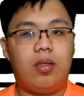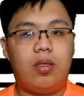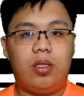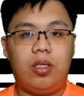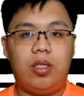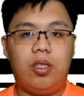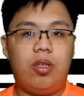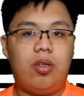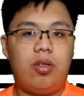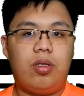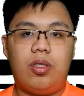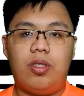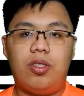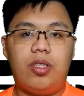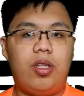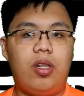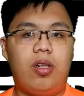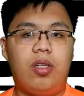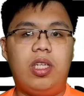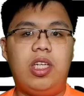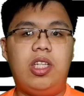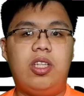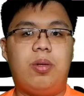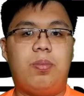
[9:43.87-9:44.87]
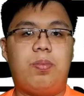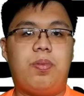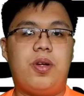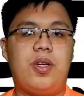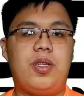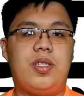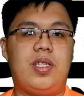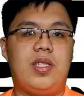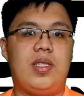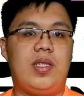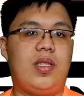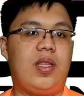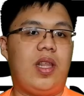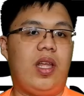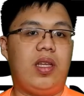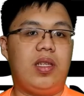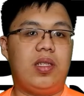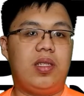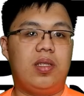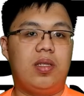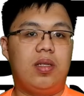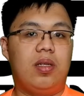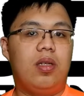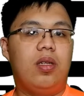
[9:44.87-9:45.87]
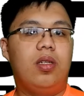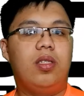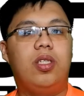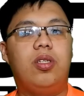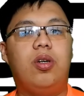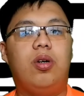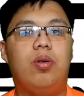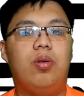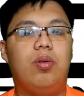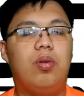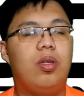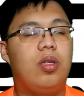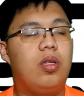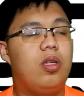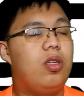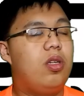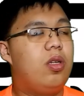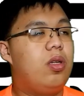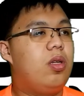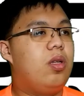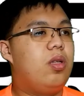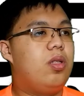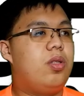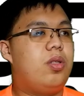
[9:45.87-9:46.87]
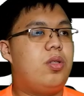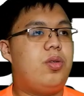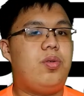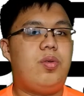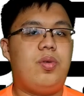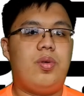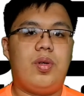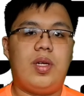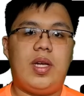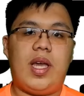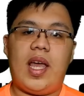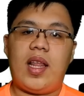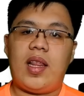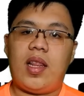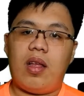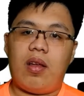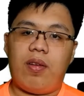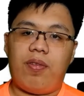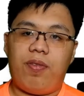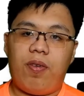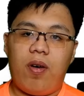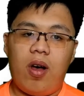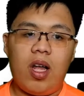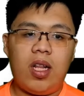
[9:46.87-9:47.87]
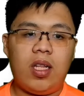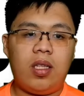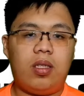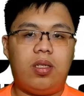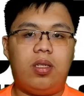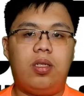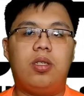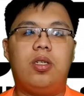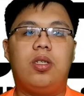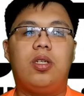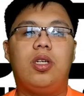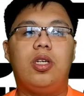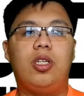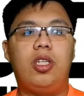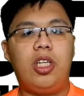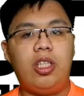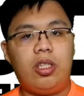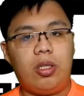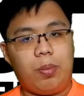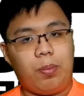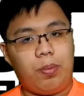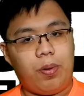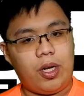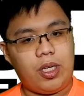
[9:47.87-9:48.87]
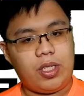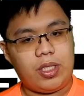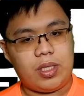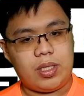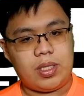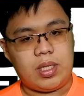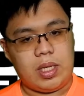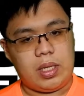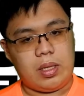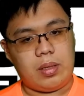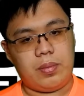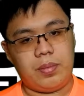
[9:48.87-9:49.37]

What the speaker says: you still need to purchase things. So to get a font, you need to purchase it.